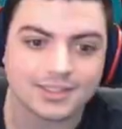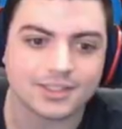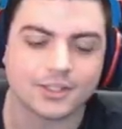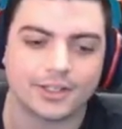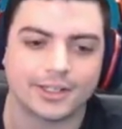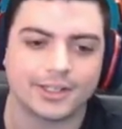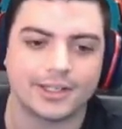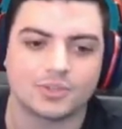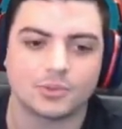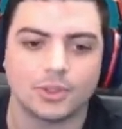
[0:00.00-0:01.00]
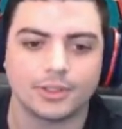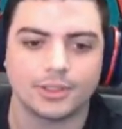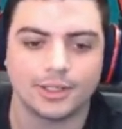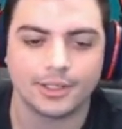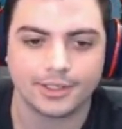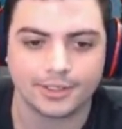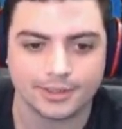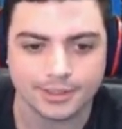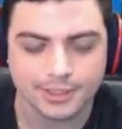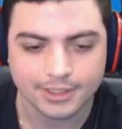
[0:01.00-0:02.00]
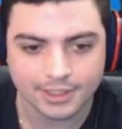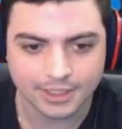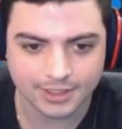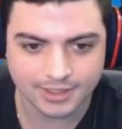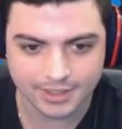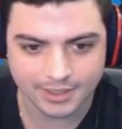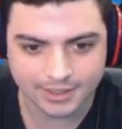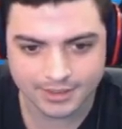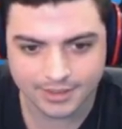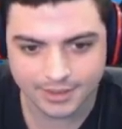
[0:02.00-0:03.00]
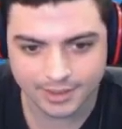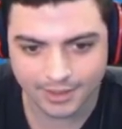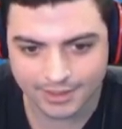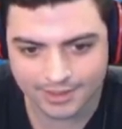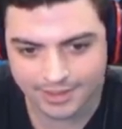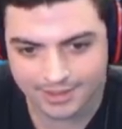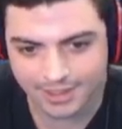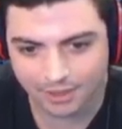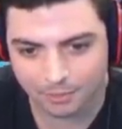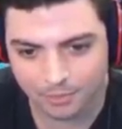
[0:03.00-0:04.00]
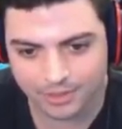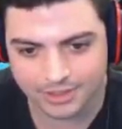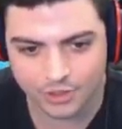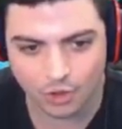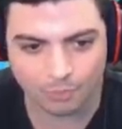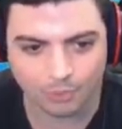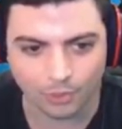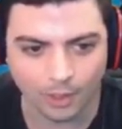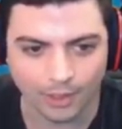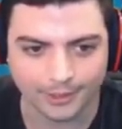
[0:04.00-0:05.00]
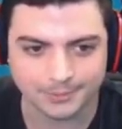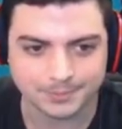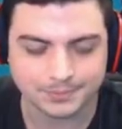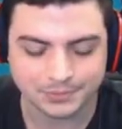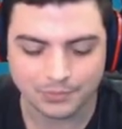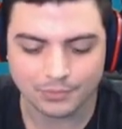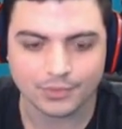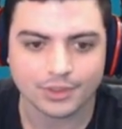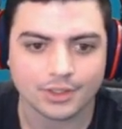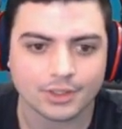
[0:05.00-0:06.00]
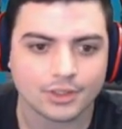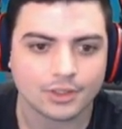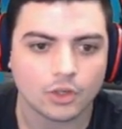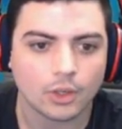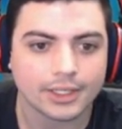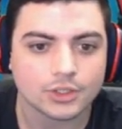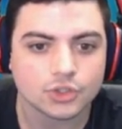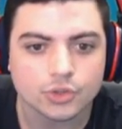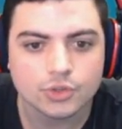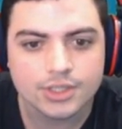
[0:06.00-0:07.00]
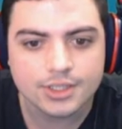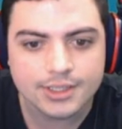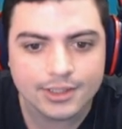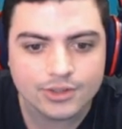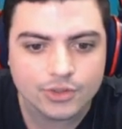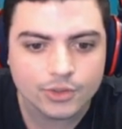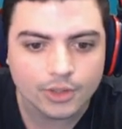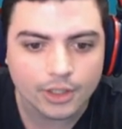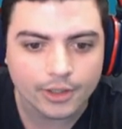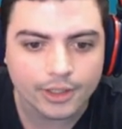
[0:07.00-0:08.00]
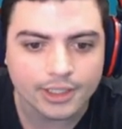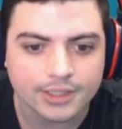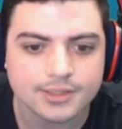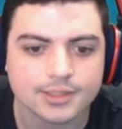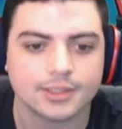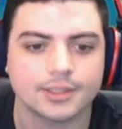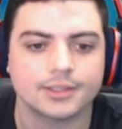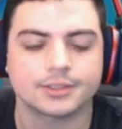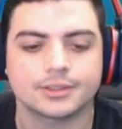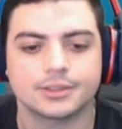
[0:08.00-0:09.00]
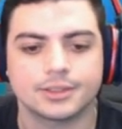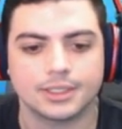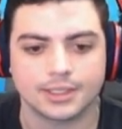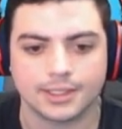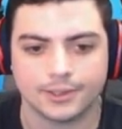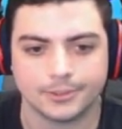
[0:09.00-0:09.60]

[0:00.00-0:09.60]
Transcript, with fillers: All right, guys. What? Uh, is this uh, is this scythe pretty dope or what? Oh, I can choose this now too. All right, let's uh, eat that. Out.